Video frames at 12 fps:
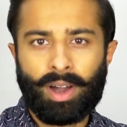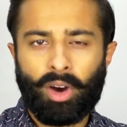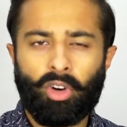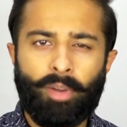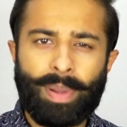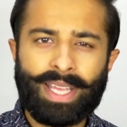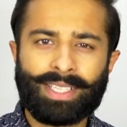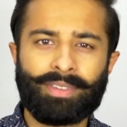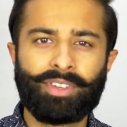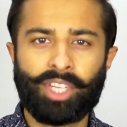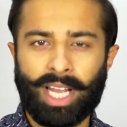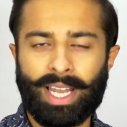or a piece
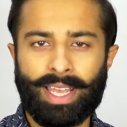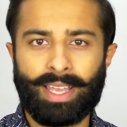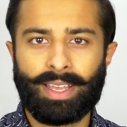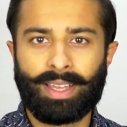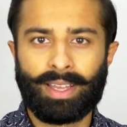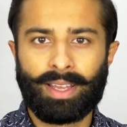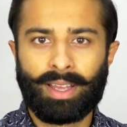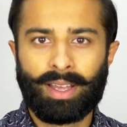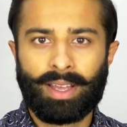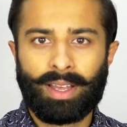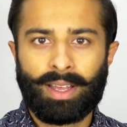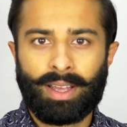of jelly?
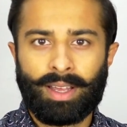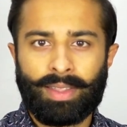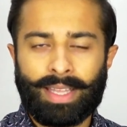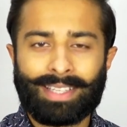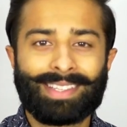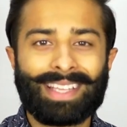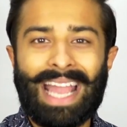There's